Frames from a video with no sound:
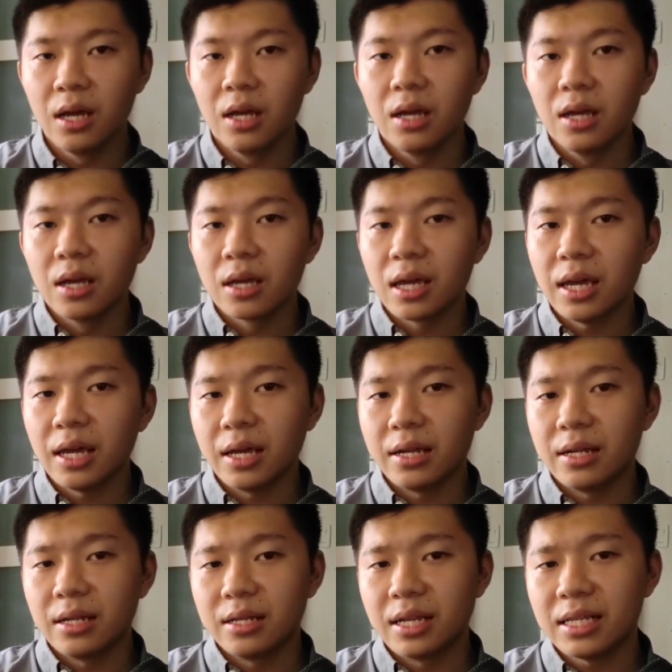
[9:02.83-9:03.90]
Okay,
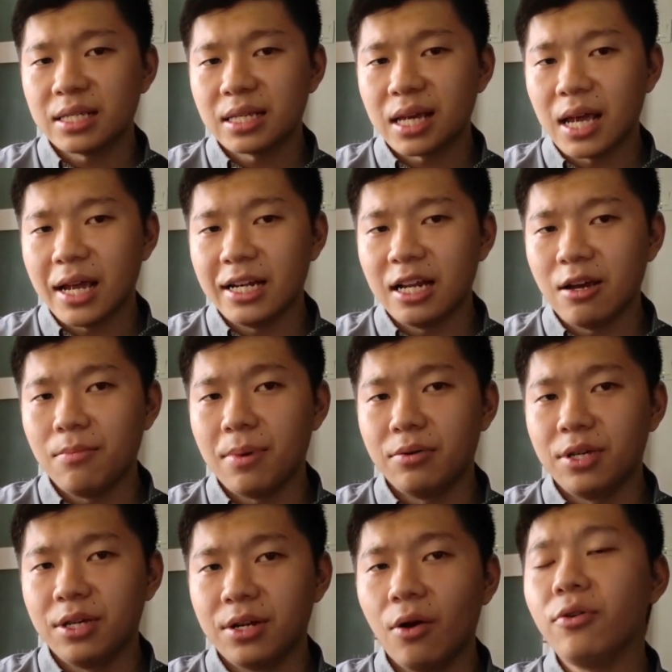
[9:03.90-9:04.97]
and that's kind of about
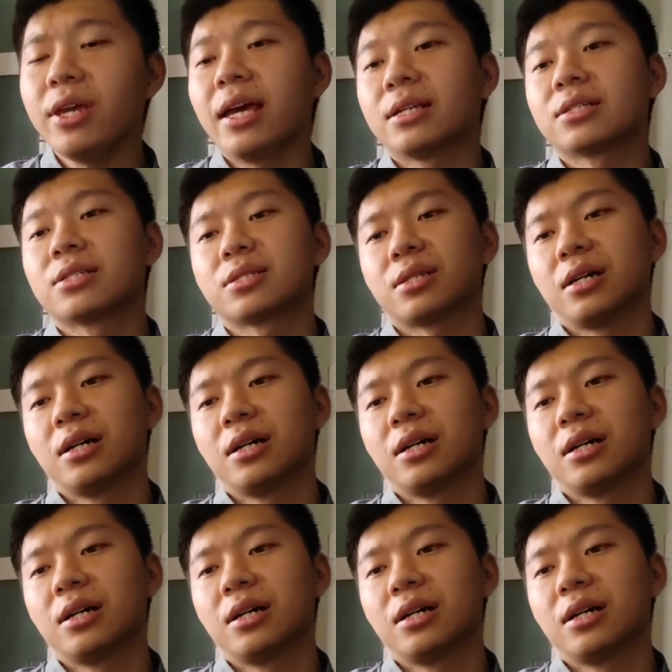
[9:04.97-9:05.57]
it. Oh yes,